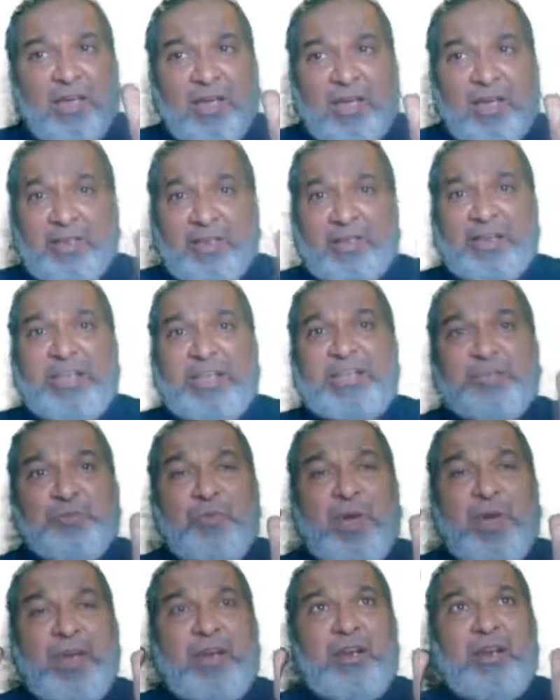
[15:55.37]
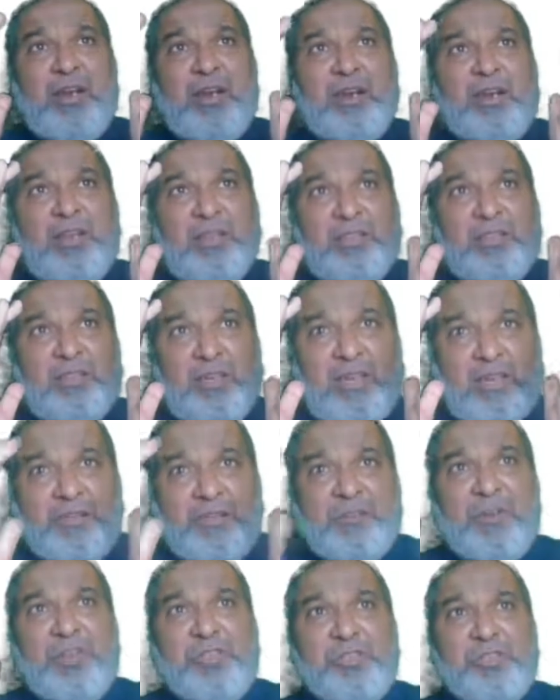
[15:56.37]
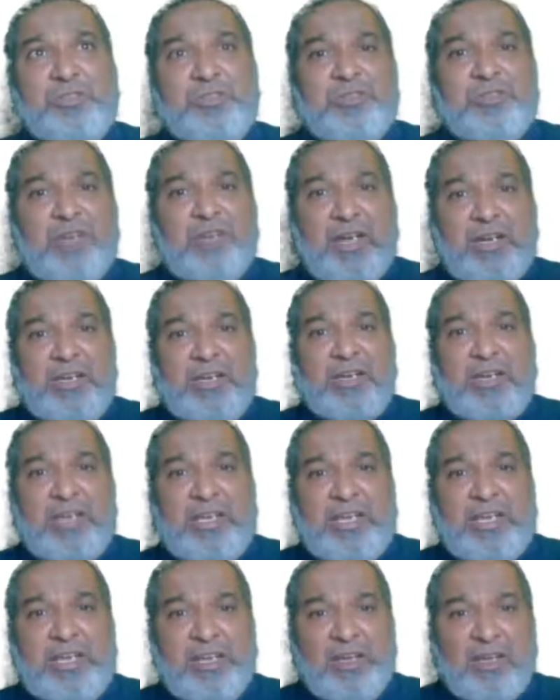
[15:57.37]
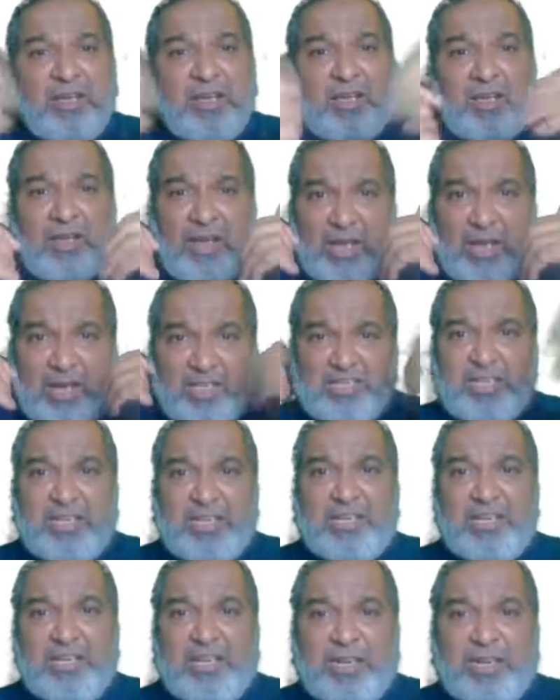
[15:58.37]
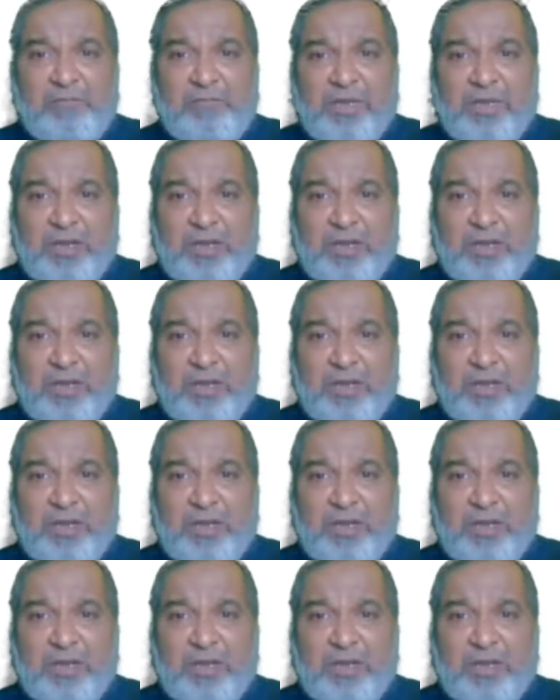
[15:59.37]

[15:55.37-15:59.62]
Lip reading: The rest one, the definitions of anticline and syncline will